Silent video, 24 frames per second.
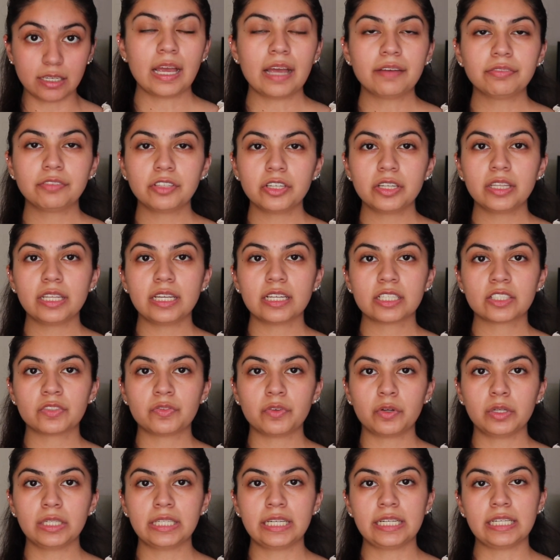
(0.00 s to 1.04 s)
After the
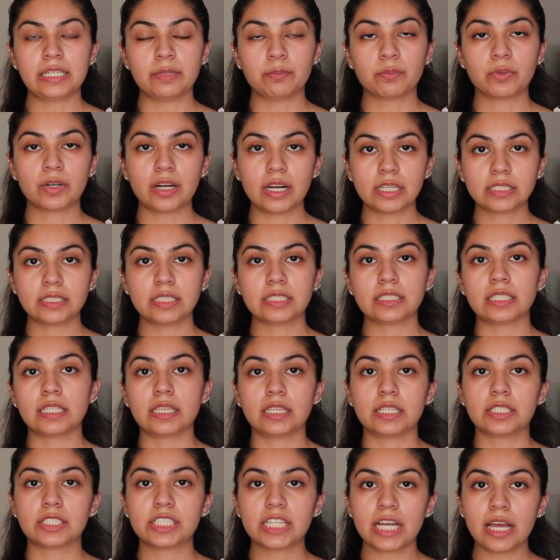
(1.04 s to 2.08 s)
exfoliating process
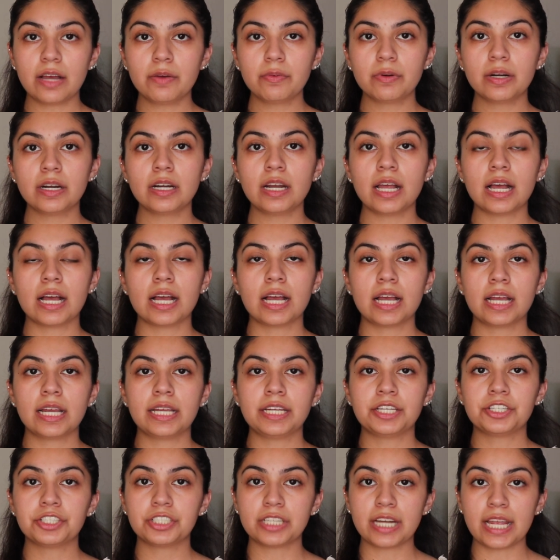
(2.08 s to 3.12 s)
in the shower,
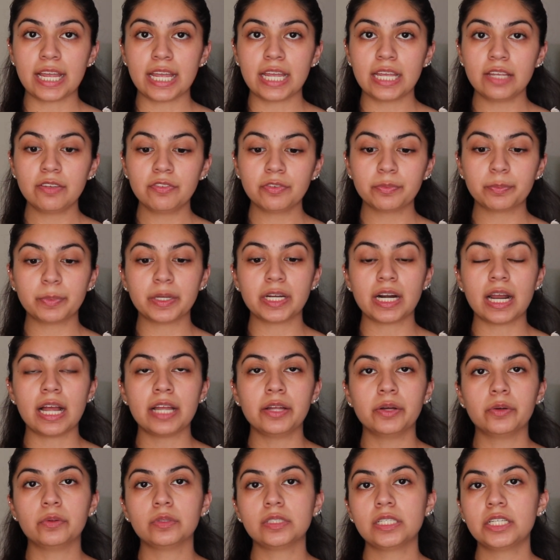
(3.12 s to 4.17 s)
I shave, but
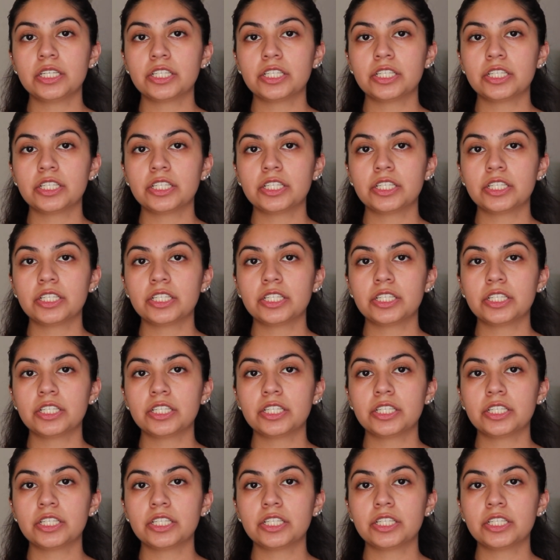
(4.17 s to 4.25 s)
I only